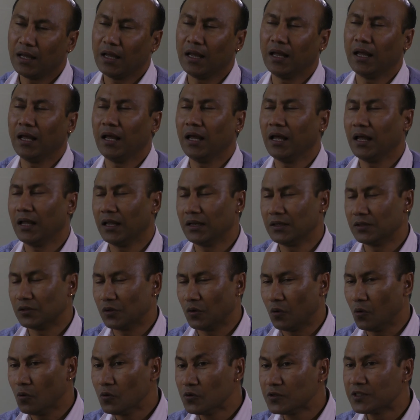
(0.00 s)
And
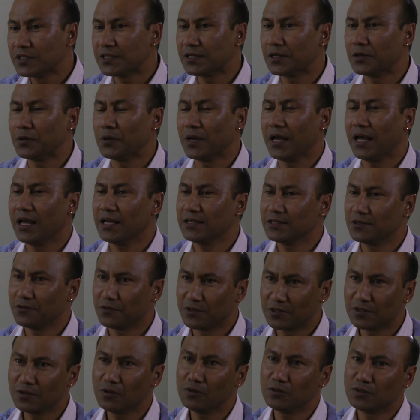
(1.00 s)
also as a
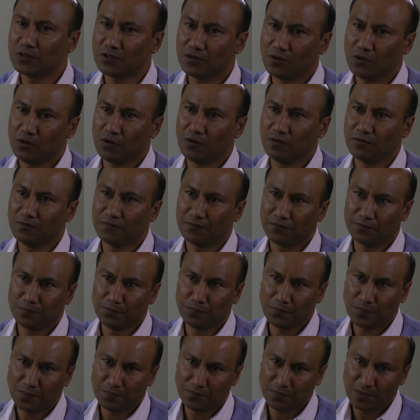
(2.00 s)
result of,
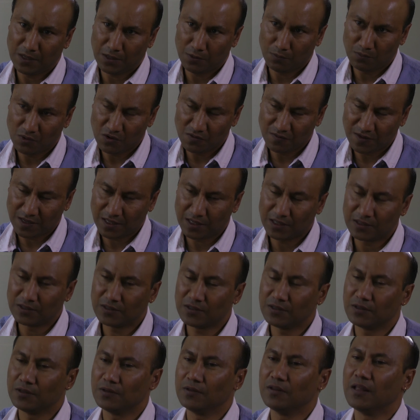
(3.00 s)
you know, moving
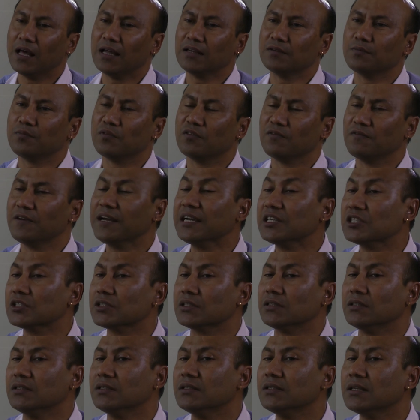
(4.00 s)
into that
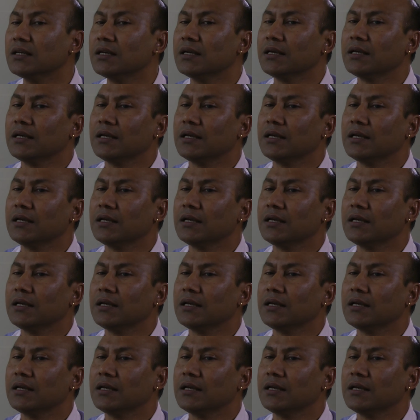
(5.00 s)
profession